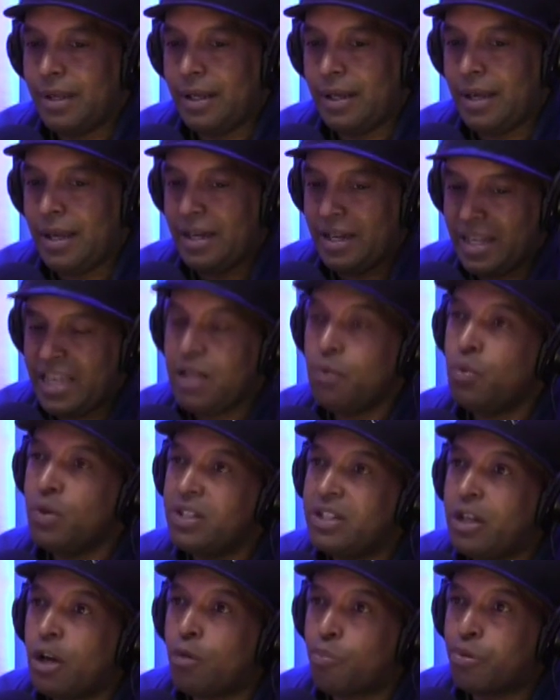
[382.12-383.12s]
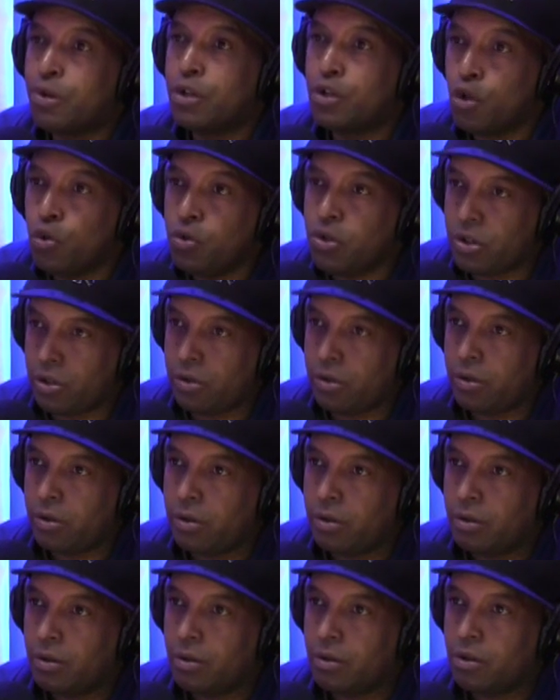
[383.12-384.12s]
and he was their producer,
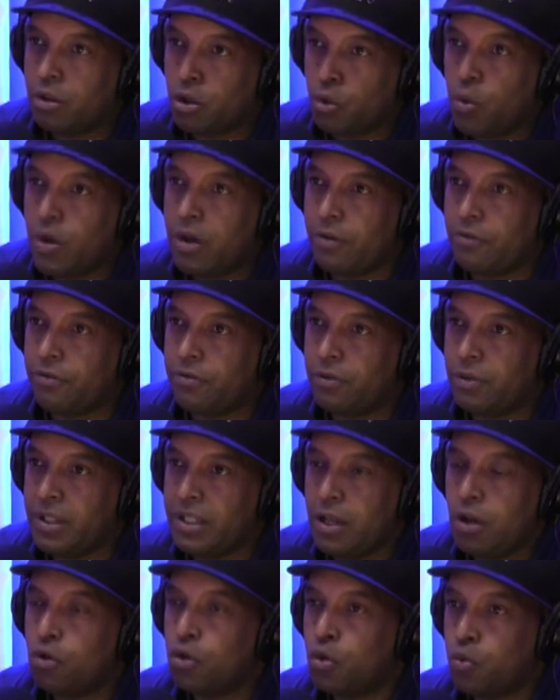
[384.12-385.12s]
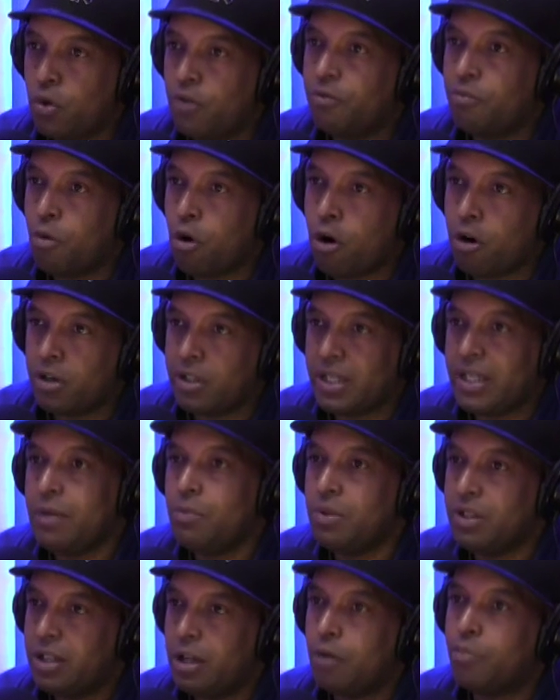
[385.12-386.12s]
Swift Leo Swift Morris. He
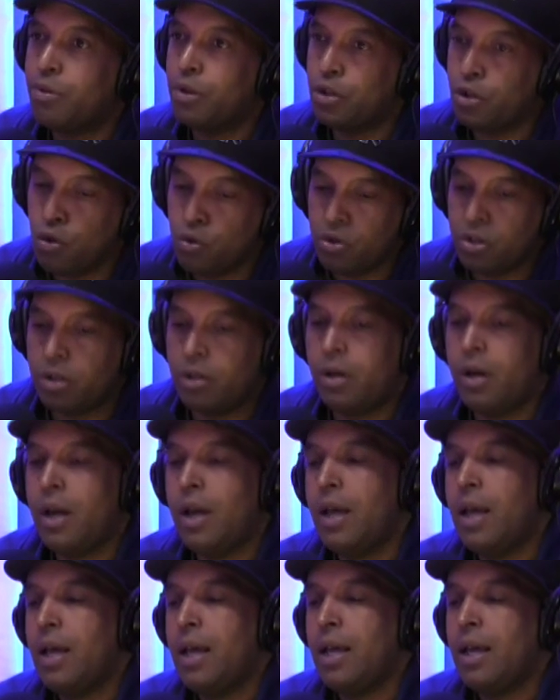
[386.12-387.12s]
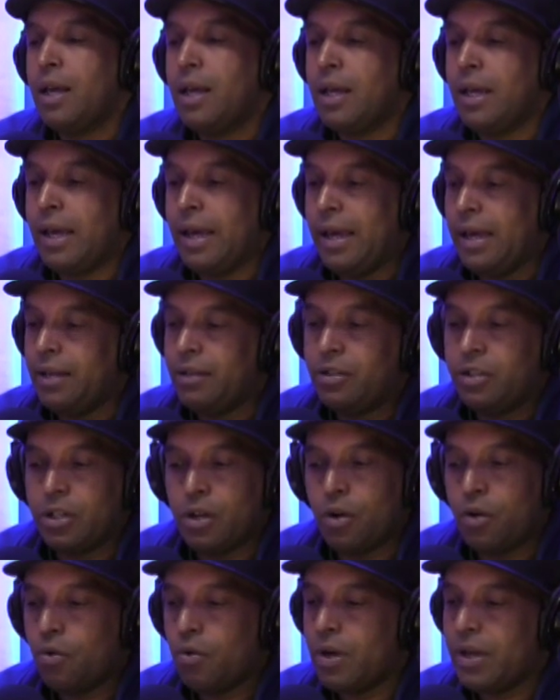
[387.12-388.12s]
okay. was their producer, and
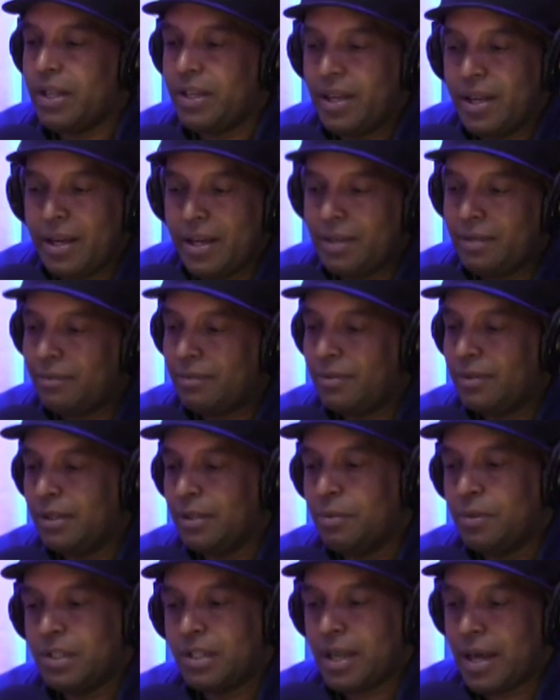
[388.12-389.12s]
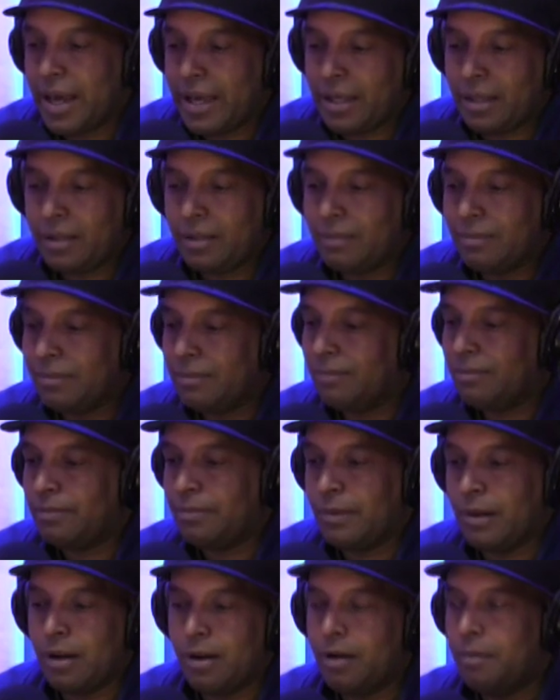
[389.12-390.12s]
so again, it was like,
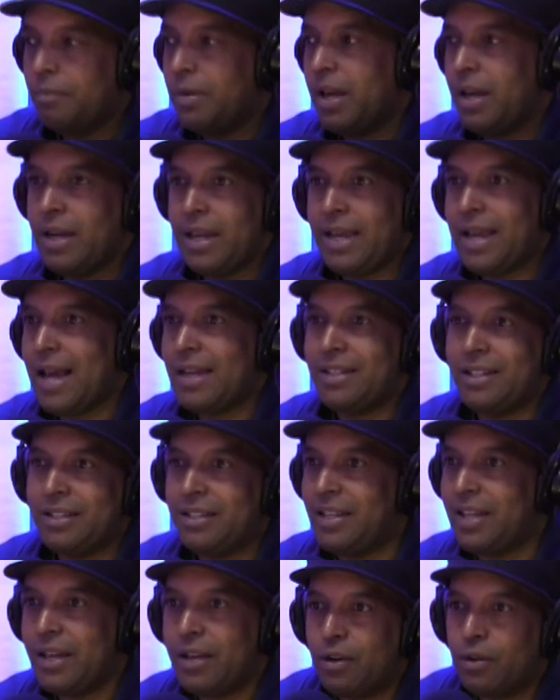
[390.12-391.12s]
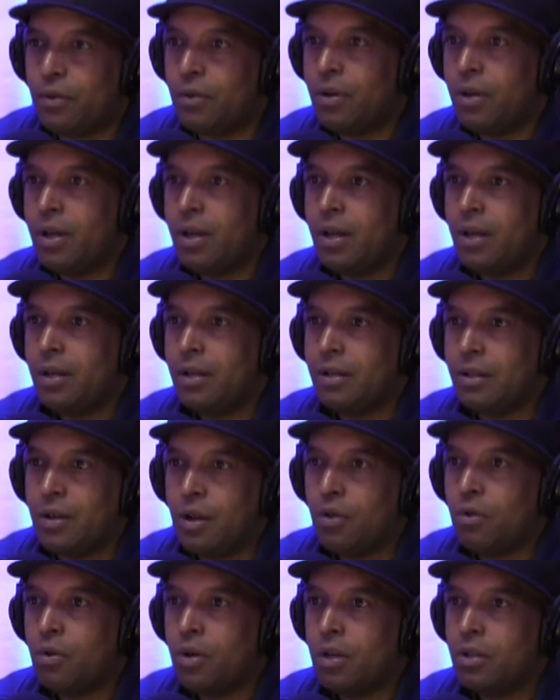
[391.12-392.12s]
oh man, they got this deal. You
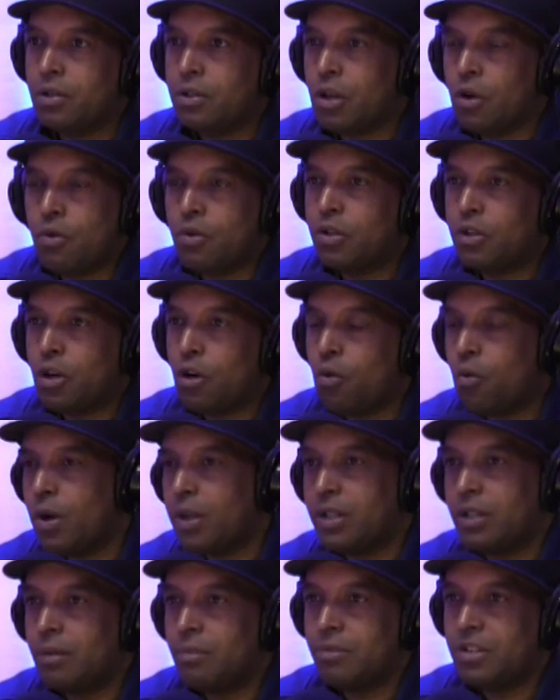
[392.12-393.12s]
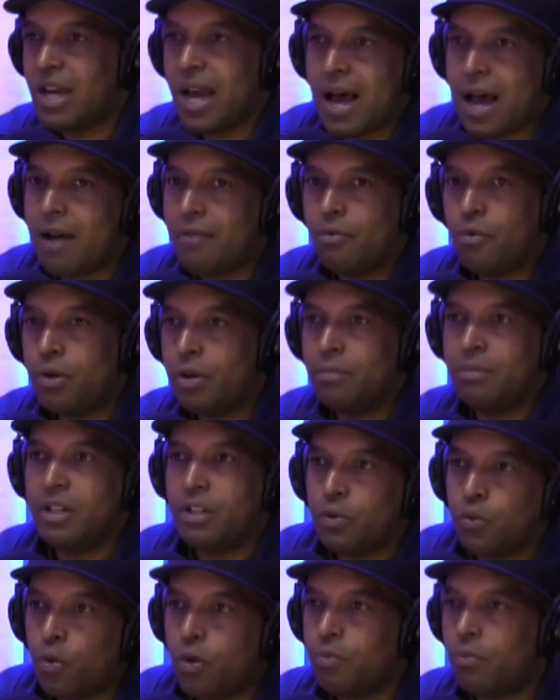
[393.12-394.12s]
know, so and so want them, job want them,
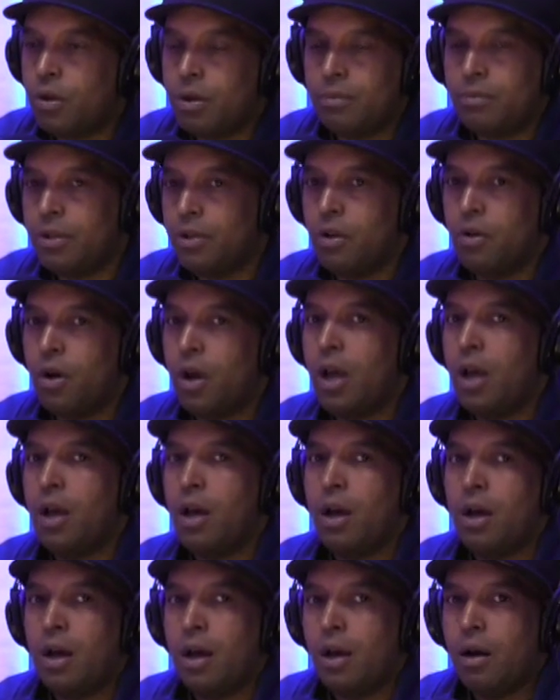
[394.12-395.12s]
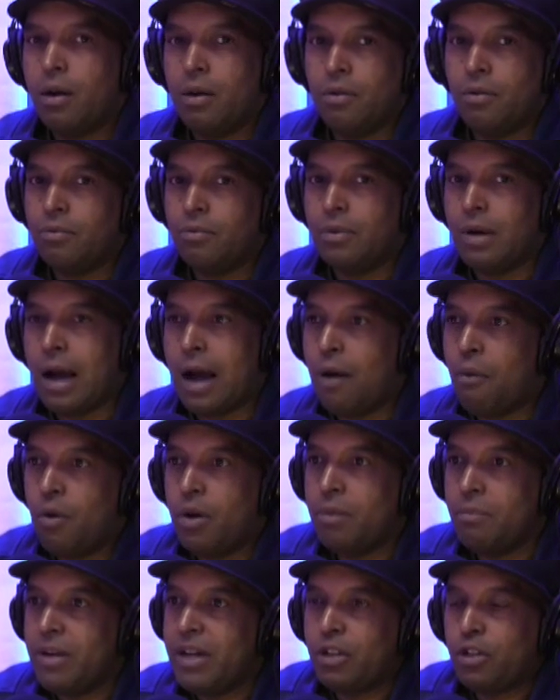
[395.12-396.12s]
this one want them. You know, mm-hmm. I
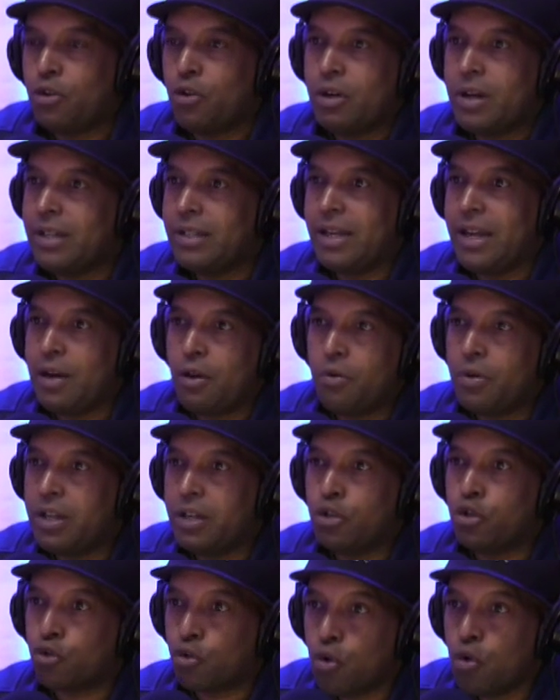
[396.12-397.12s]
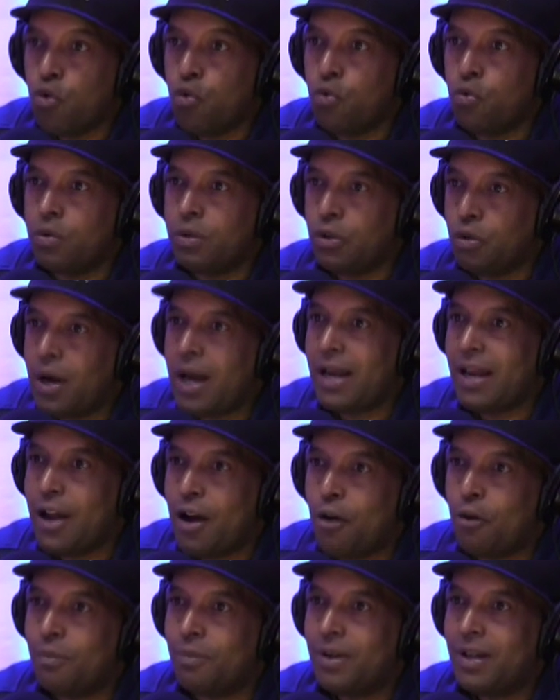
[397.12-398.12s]
want to make sure that they don't get screwed. You got to yeah.
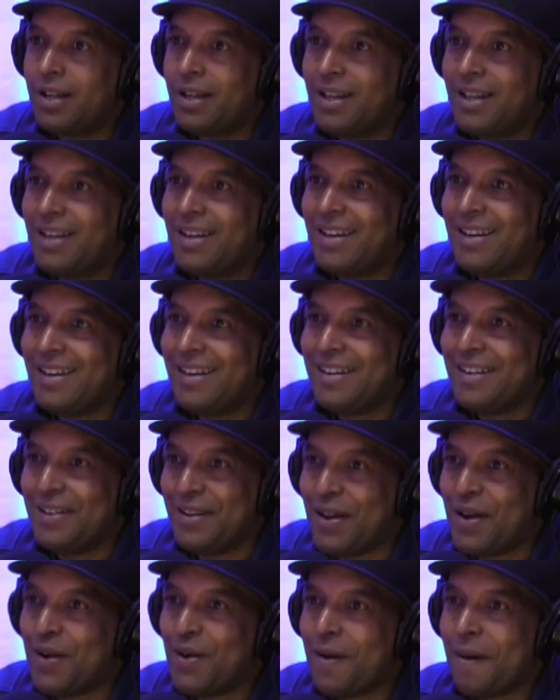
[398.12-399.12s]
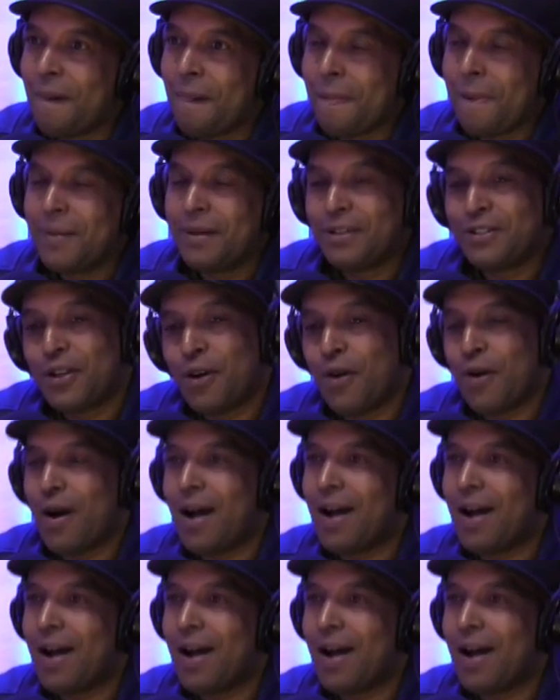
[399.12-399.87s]
help. You know, yeah, yeah. I so want to